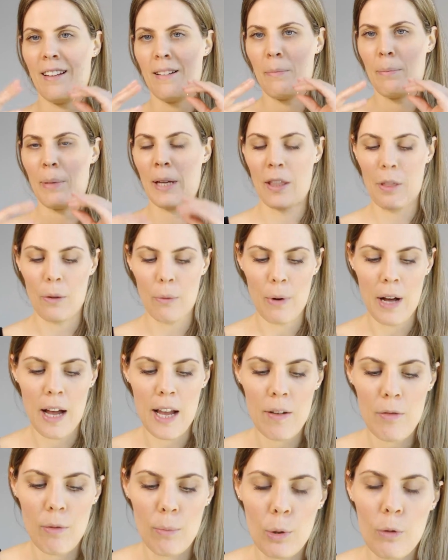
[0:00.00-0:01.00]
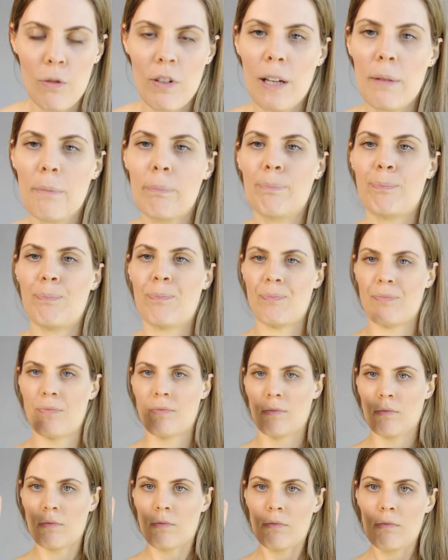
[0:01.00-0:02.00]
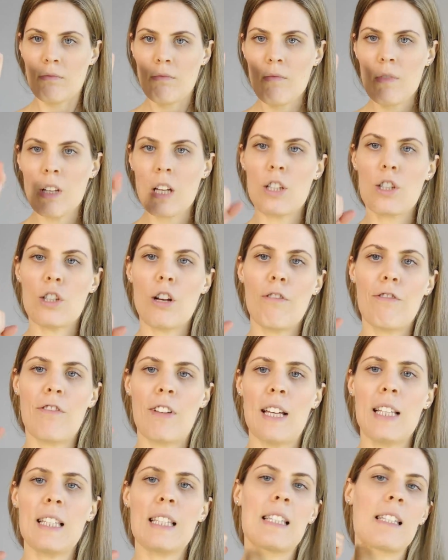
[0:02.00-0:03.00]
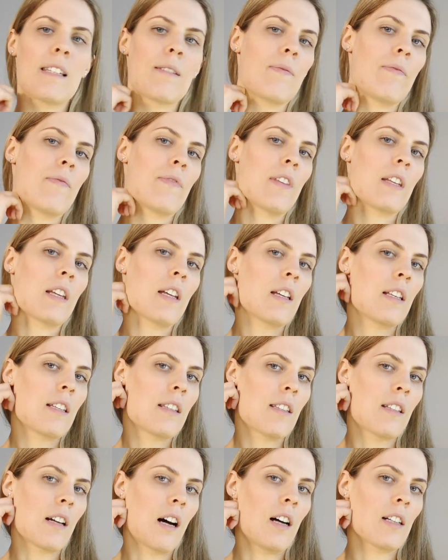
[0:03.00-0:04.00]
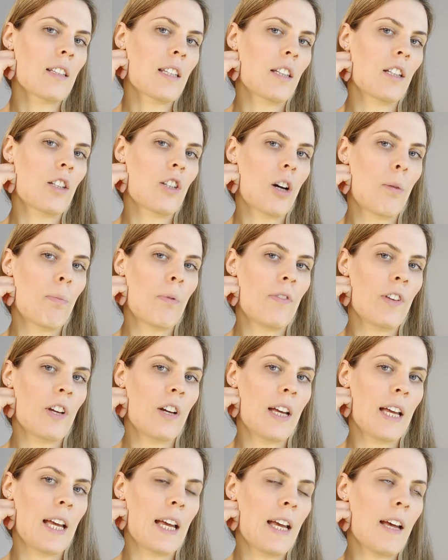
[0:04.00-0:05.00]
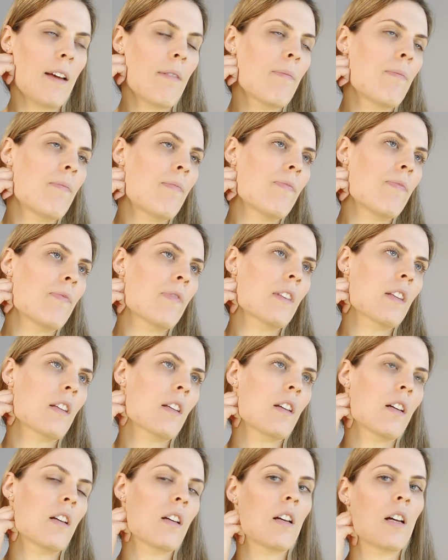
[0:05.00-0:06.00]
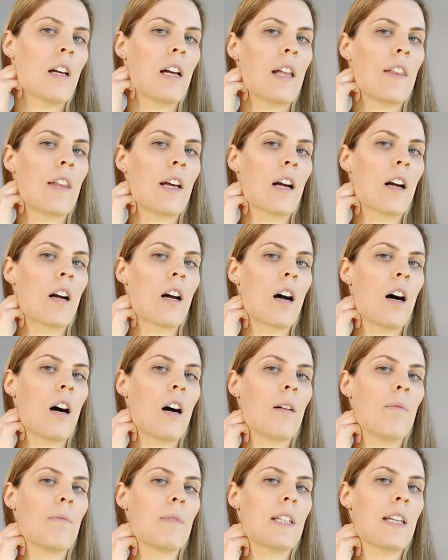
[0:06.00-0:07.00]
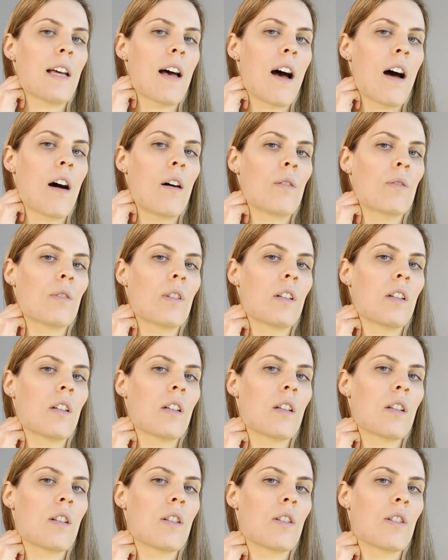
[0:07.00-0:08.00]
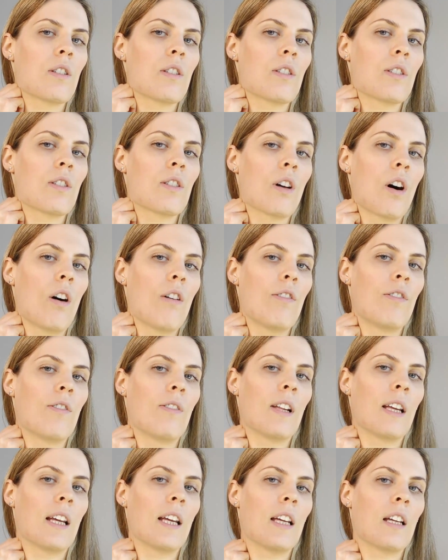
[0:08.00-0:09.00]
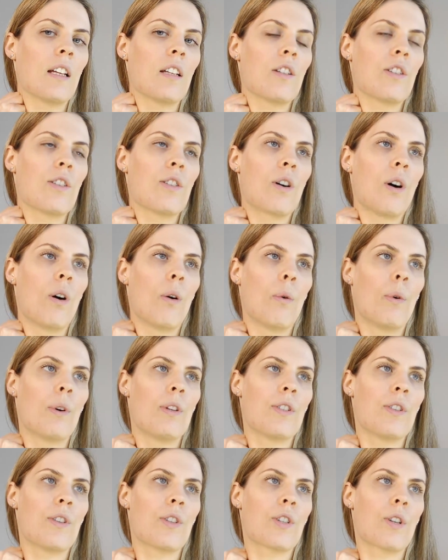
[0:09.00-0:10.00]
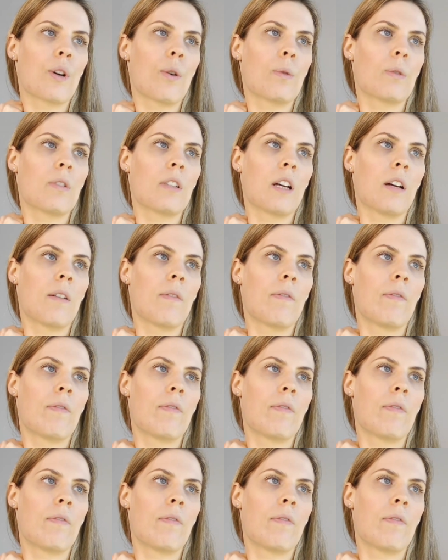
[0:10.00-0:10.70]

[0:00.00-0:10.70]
be in the way, remove it. Soft fist. Start at the top of your ear and then come down softly towards your shoulder.